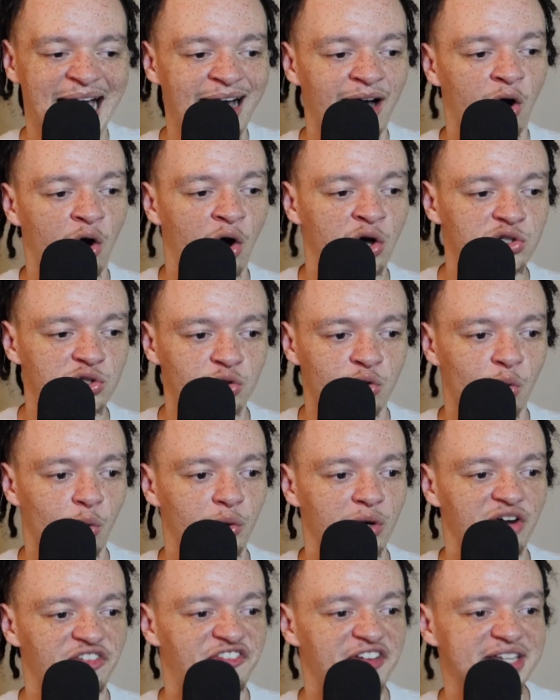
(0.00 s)
on the
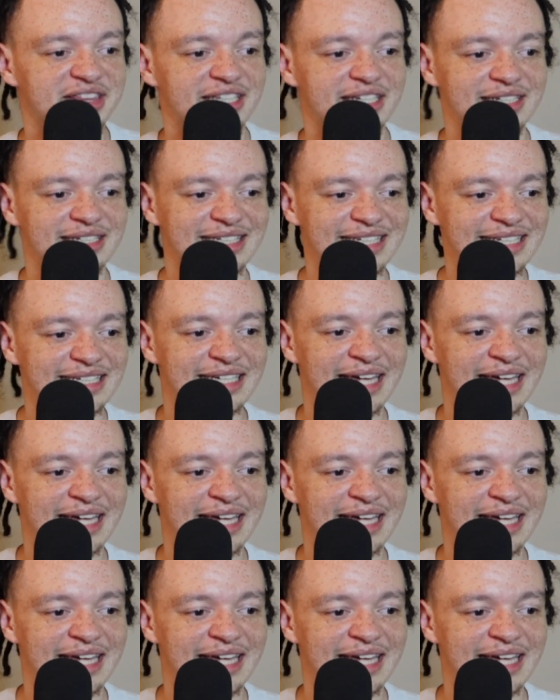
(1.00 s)
court, affecting the